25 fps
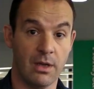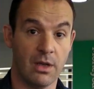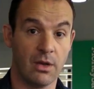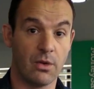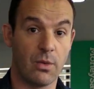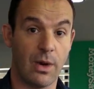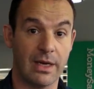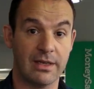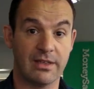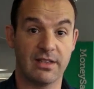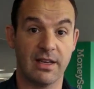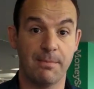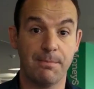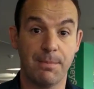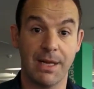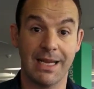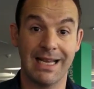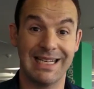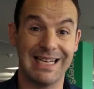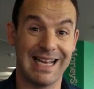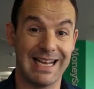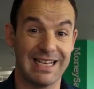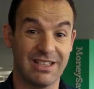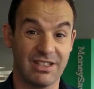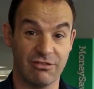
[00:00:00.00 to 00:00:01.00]
Quite simply,
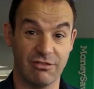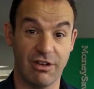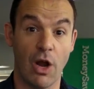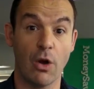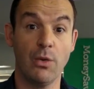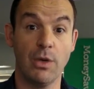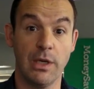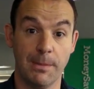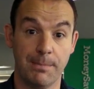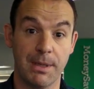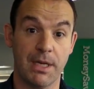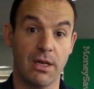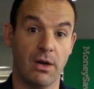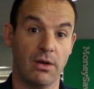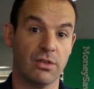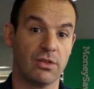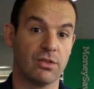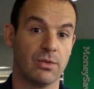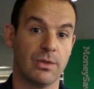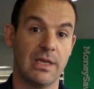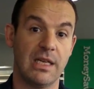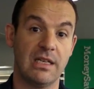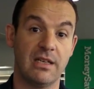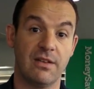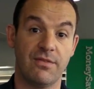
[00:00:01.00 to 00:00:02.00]
an ISA only belongs
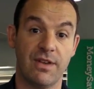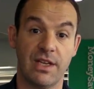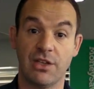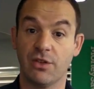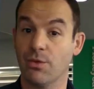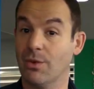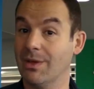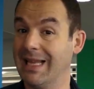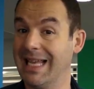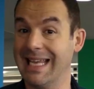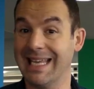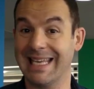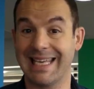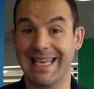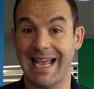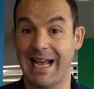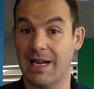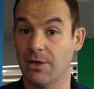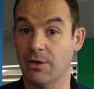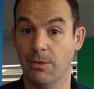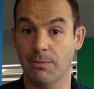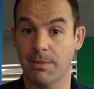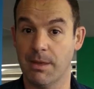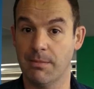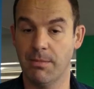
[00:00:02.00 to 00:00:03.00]
to an individual. It
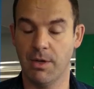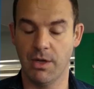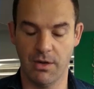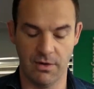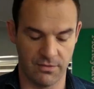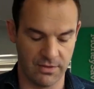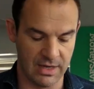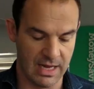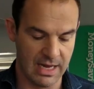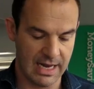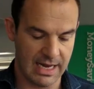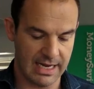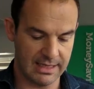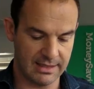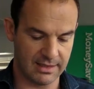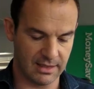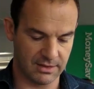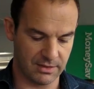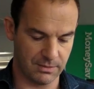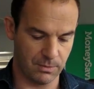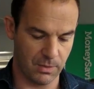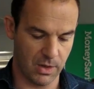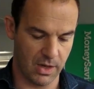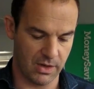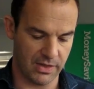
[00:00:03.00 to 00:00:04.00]
cannot be moved. It
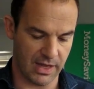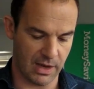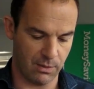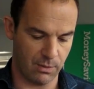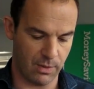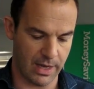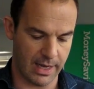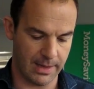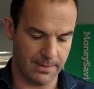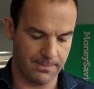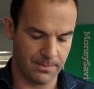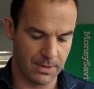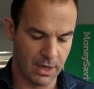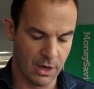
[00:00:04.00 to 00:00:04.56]
doesn't work that way.